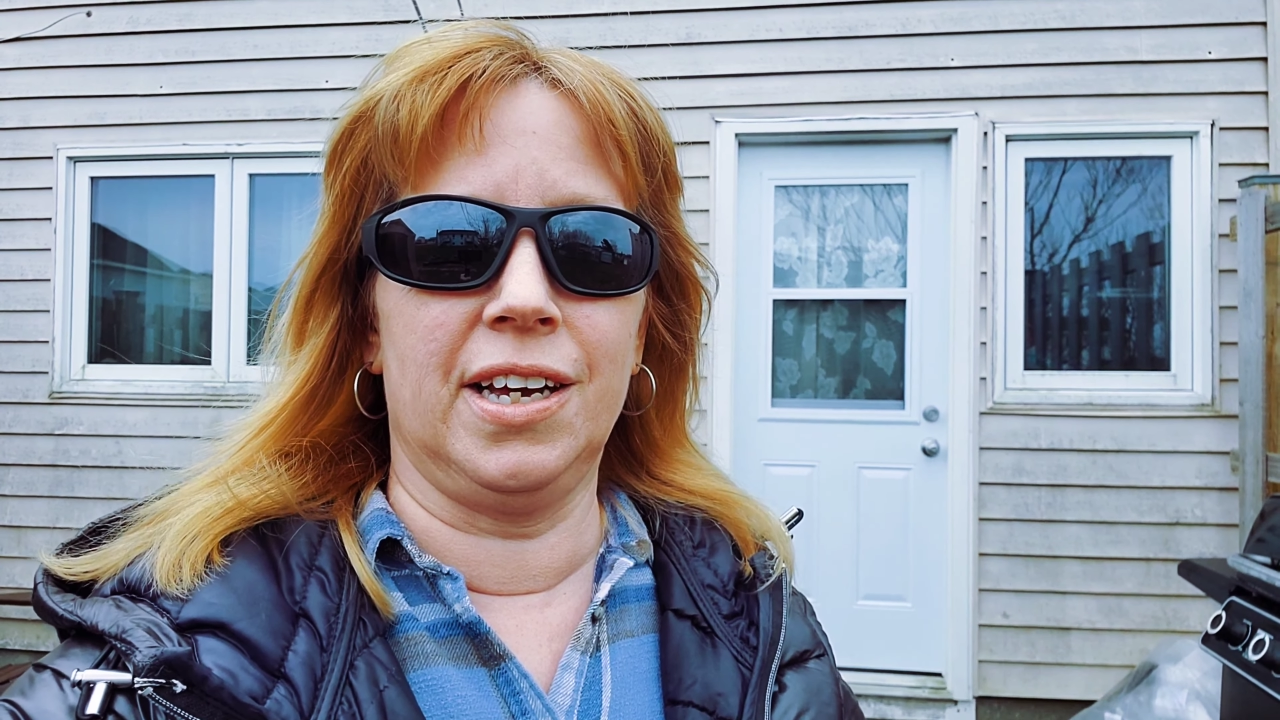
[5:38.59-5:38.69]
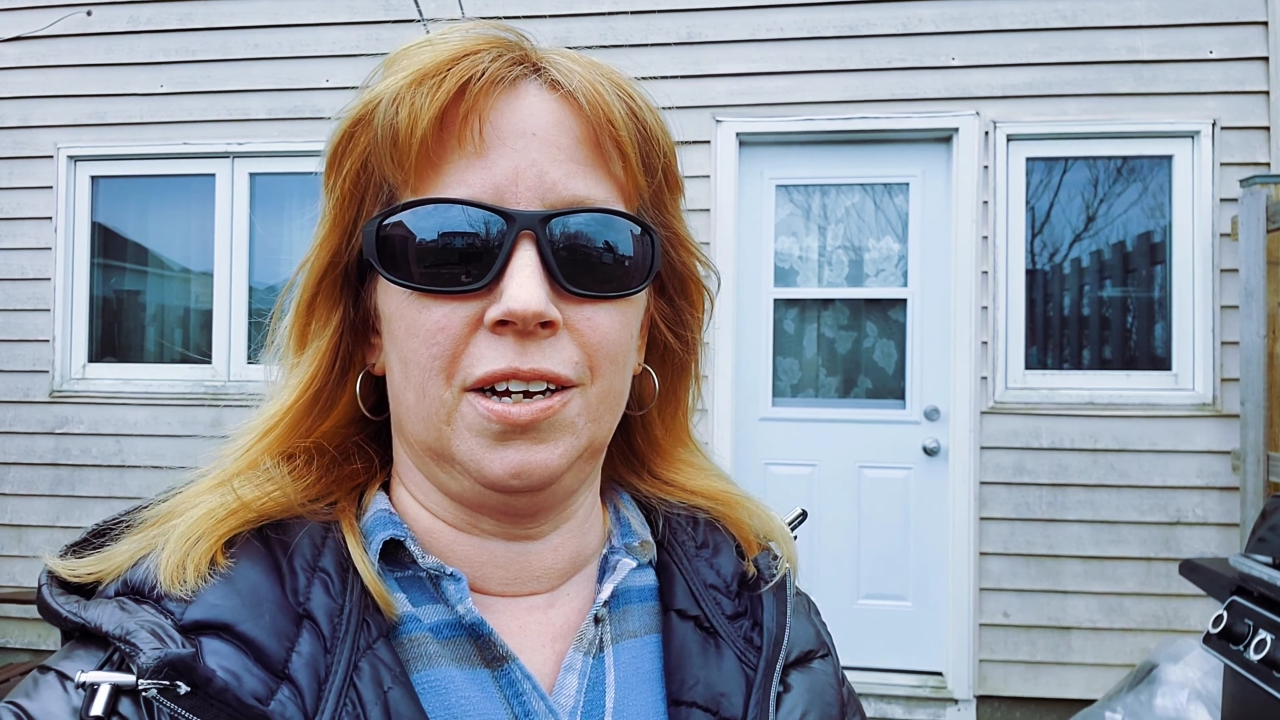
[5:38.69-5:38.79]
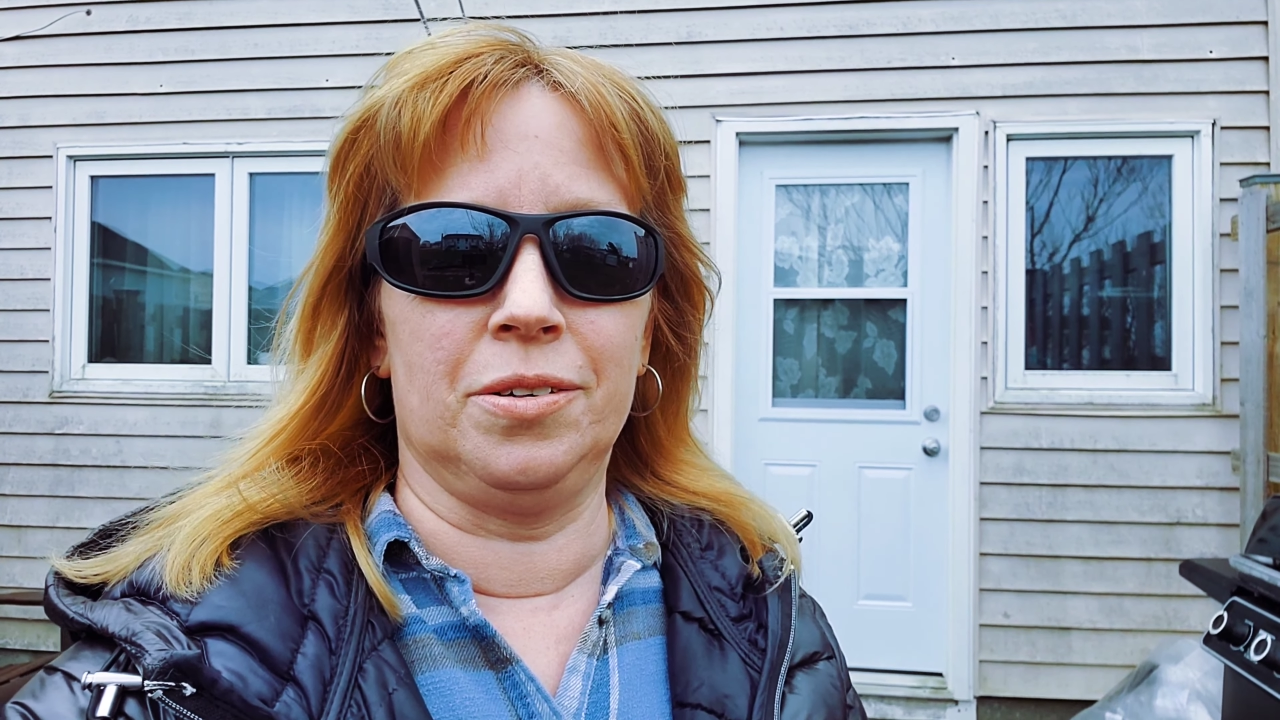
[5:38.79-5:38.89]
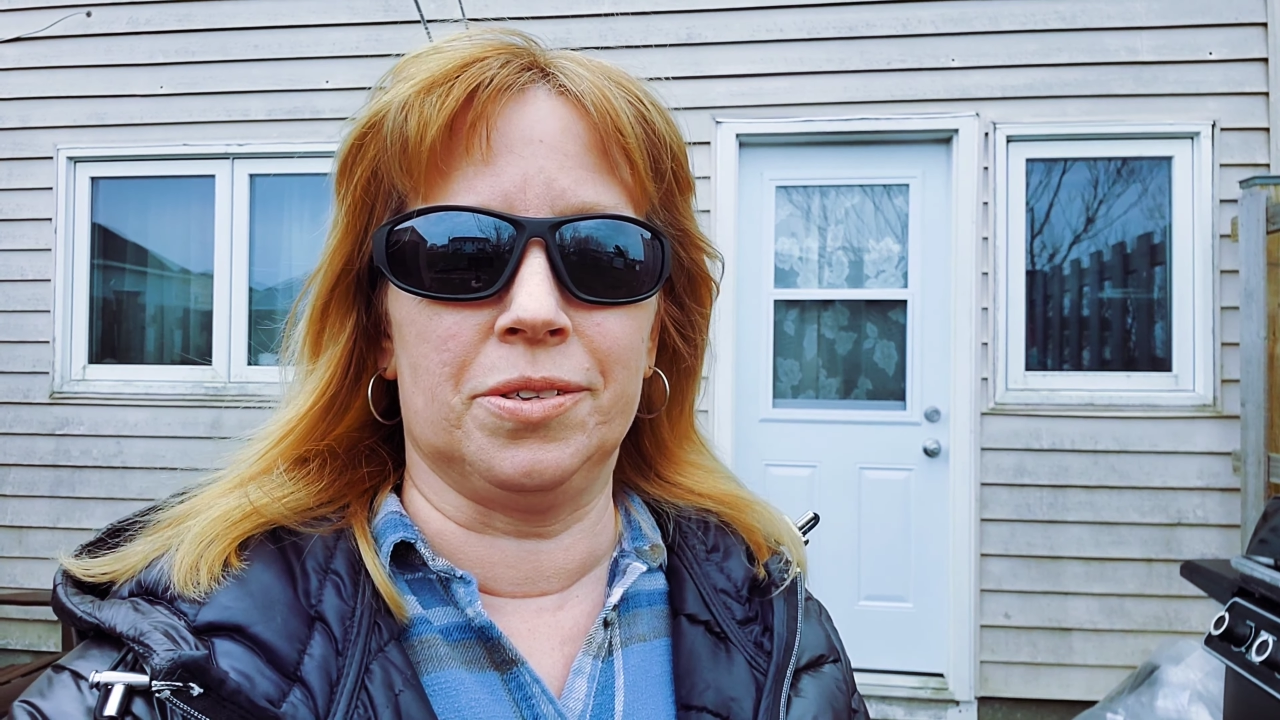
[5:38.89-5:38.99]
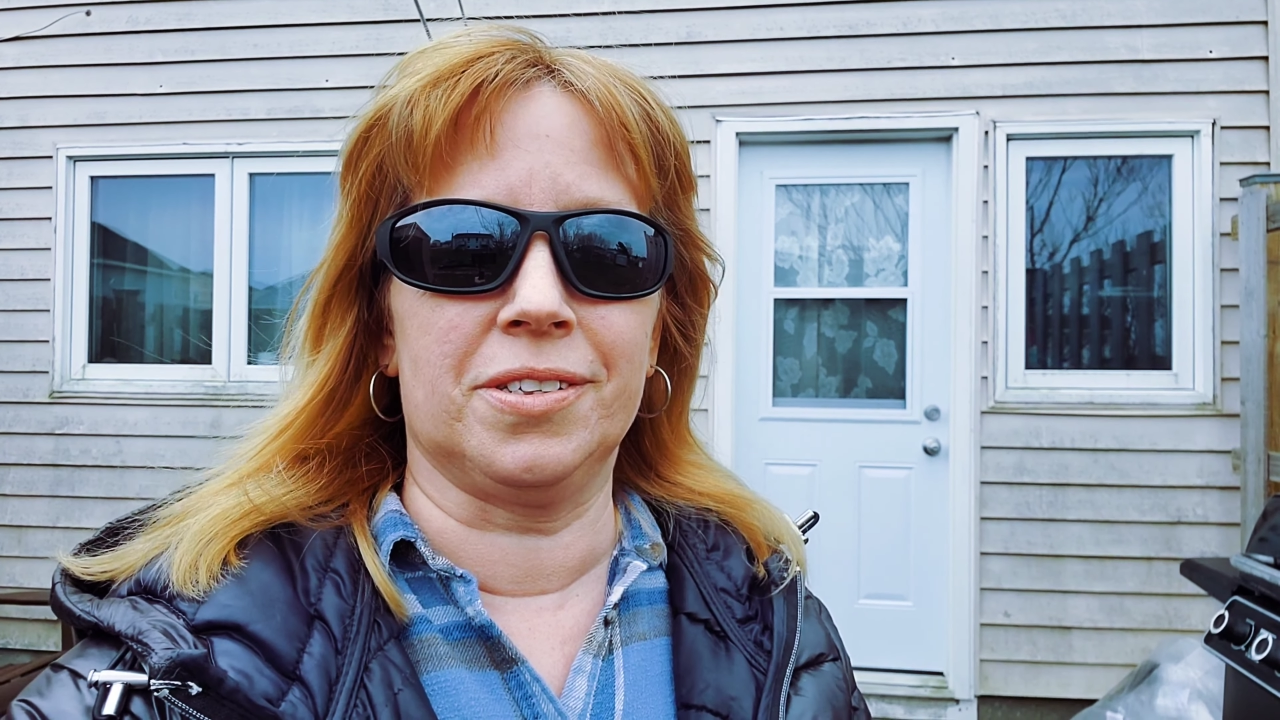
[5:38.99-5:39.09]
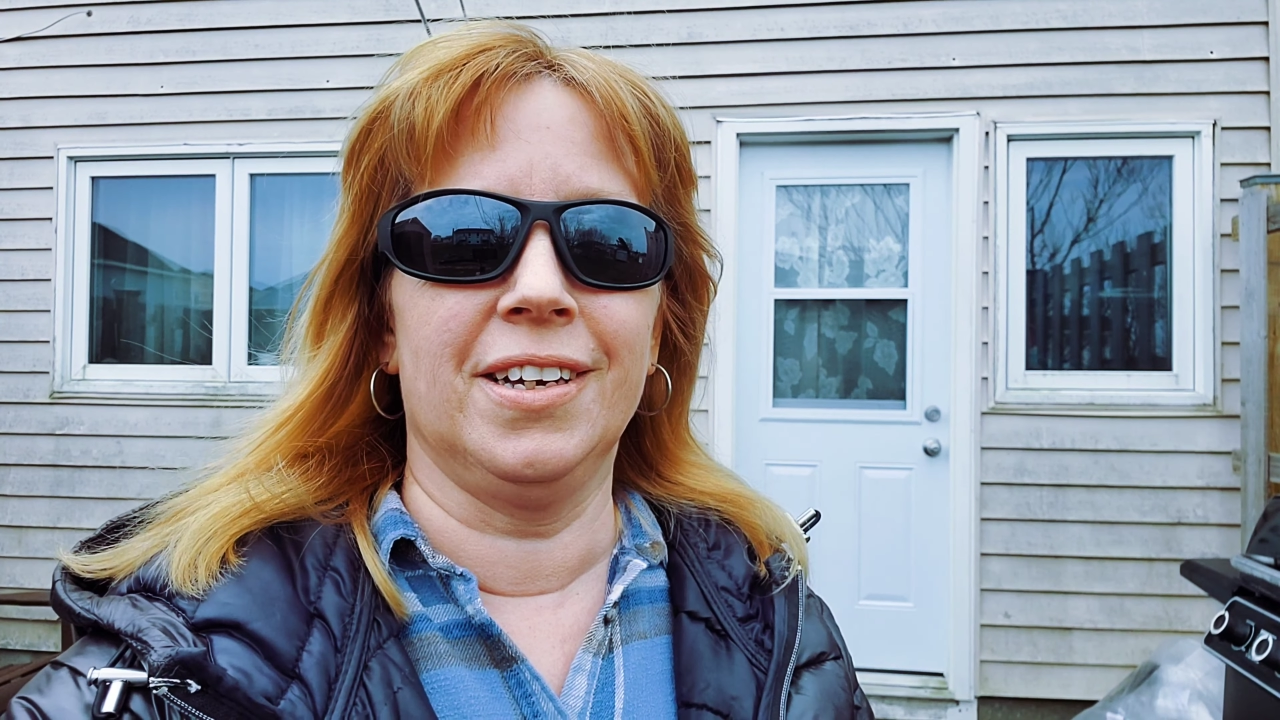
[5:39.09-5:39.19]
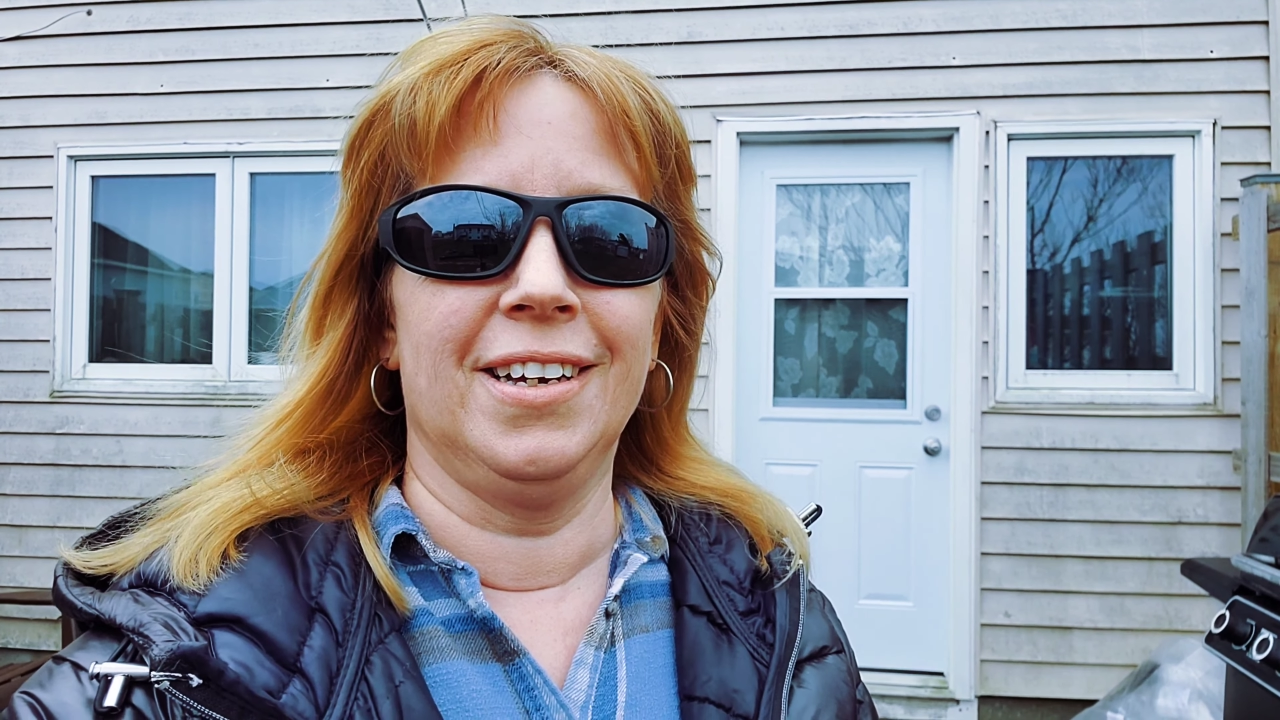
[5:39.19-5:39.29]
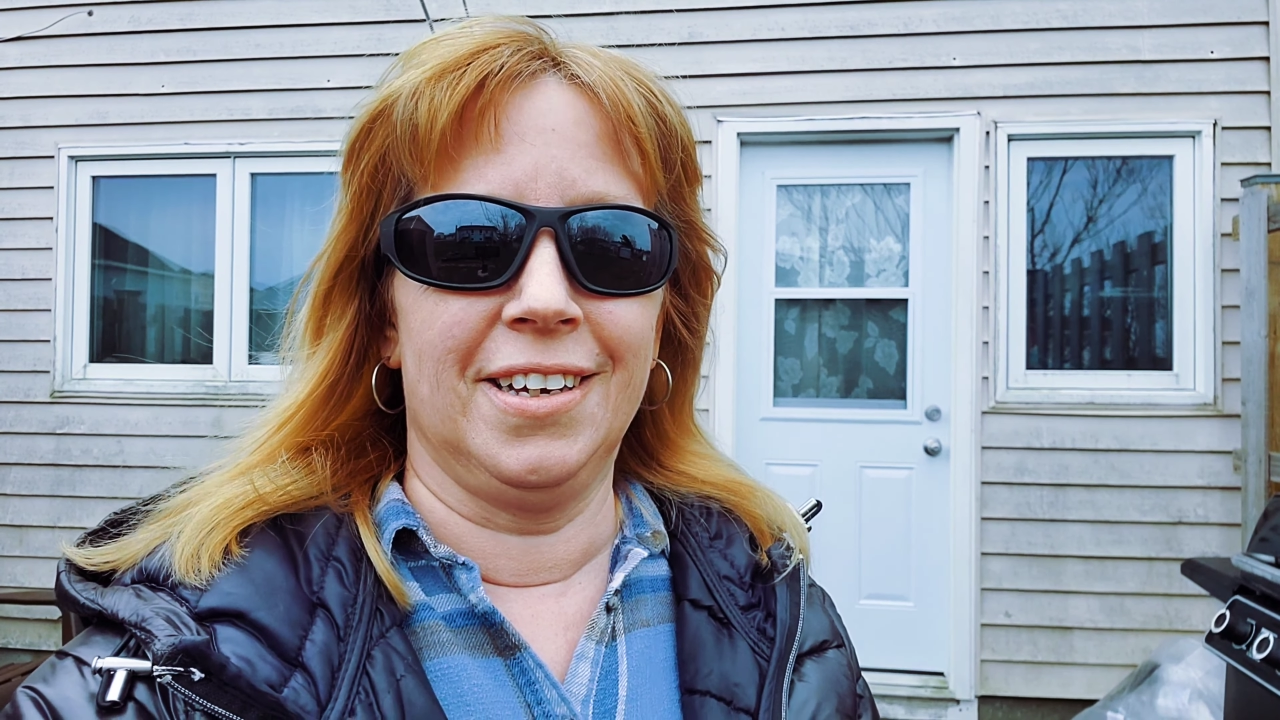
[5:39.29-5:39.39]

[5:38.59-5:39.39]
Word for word: the house.